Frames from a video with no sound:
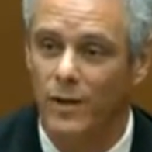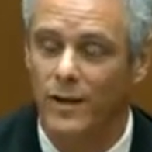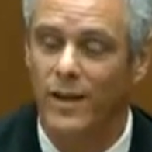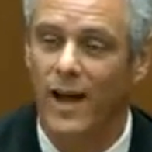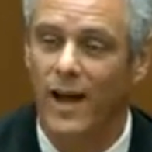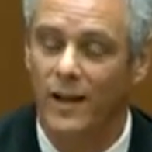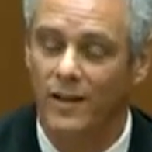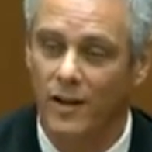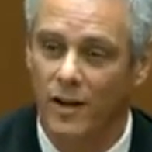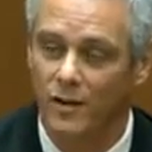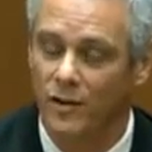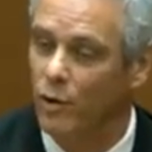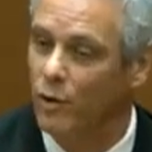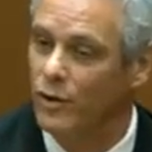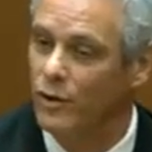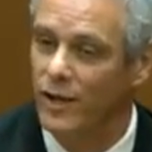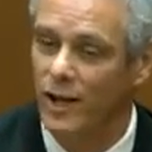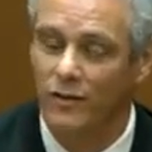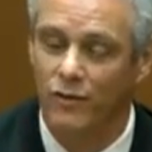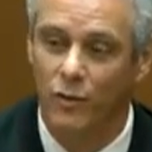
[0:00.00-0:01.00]
But that's
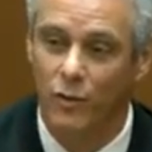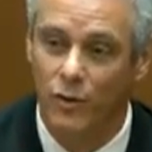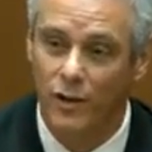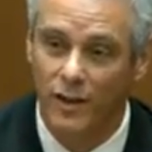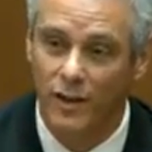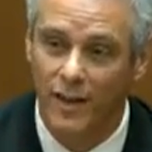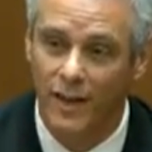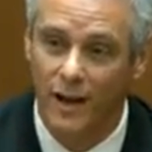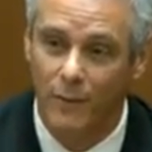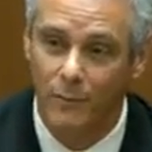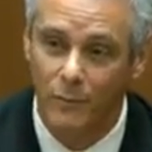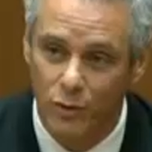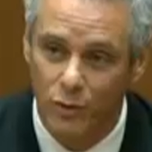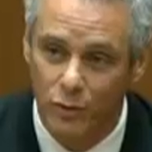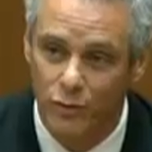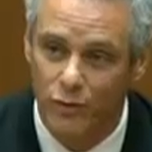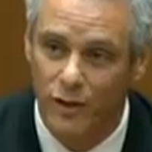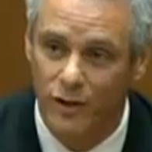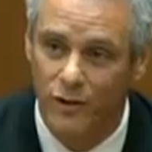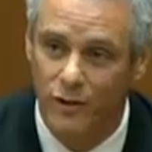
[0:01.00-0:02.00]
the only thing I'm
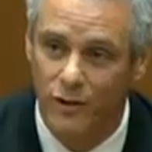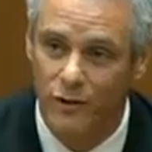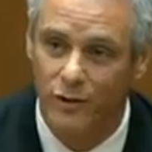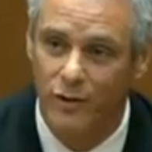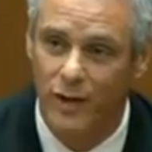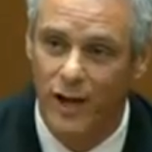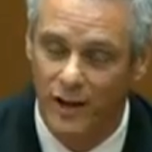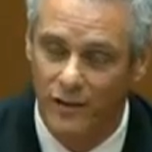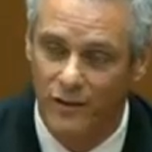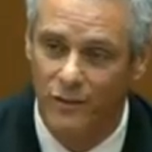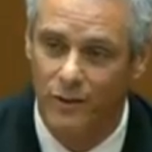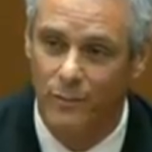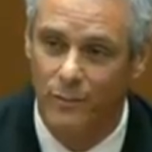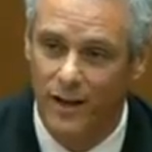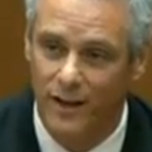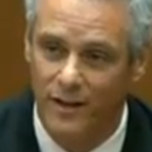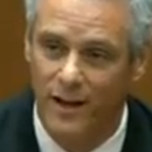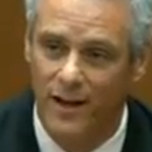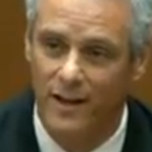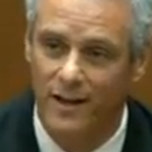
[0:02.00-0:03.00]
using to
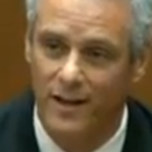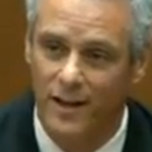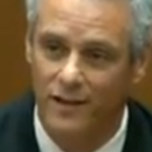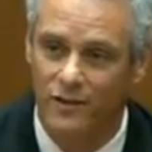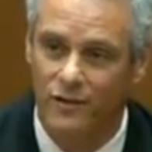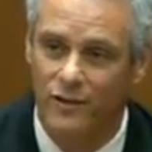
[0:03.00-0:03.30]
estimate that.